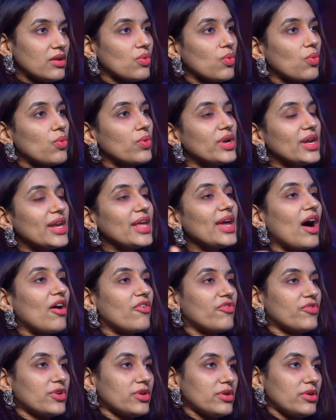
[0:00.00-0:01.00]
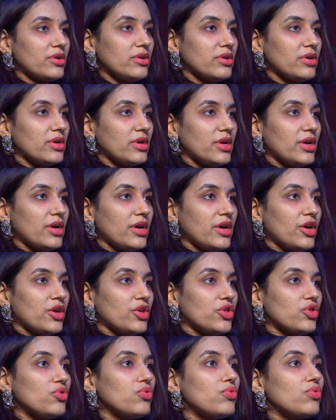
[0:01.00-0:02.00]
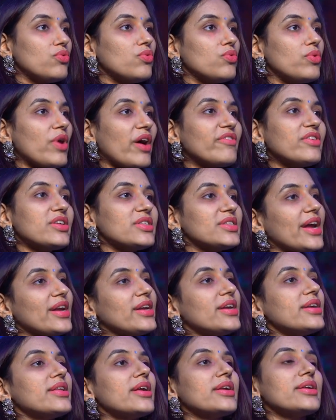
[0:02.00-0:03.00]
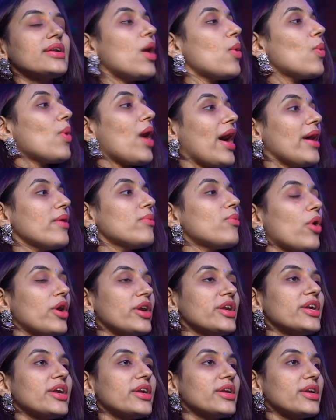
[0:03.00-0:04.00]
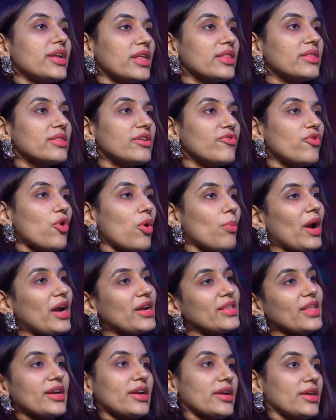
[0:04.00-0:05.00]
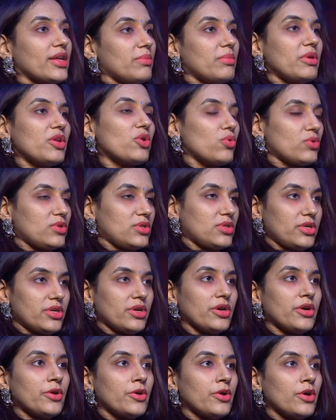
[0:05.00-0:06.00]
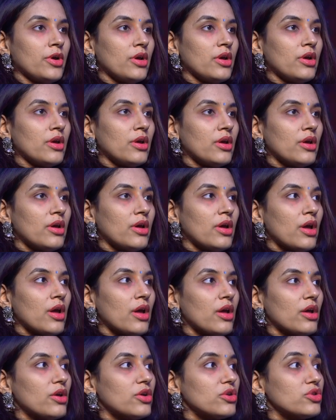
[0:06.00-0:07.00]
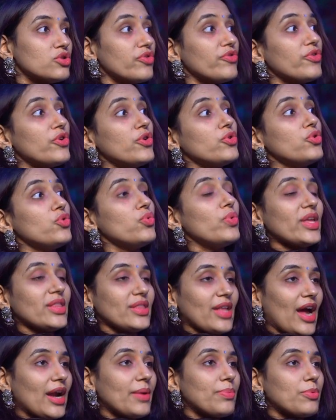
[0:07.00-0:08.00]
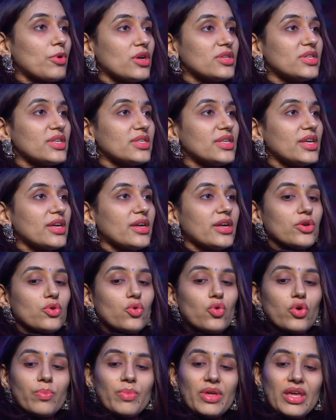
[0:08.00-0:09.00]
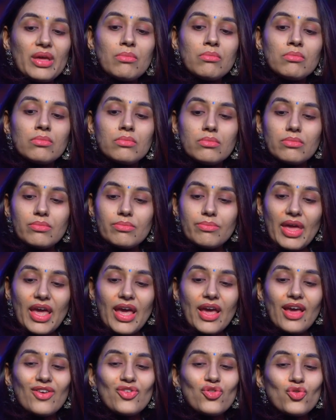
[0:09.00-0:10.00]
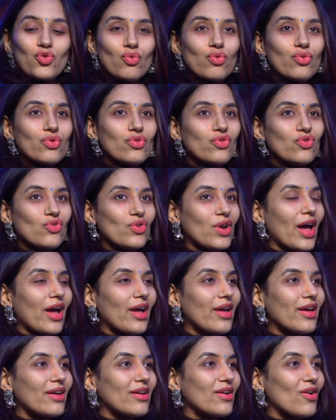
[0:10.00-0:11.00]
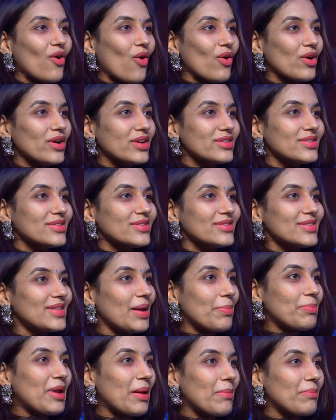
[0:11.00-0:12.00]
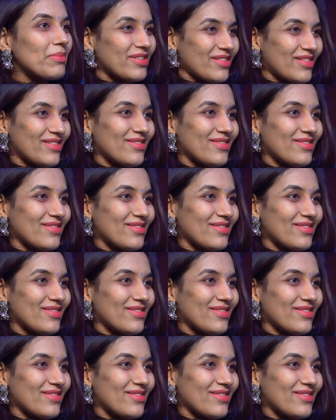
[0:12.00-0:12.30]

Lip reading: only after you have decided that now I want it in the format that it can be roasted. So if you're doing that processing, it could be May, June, July, August, September.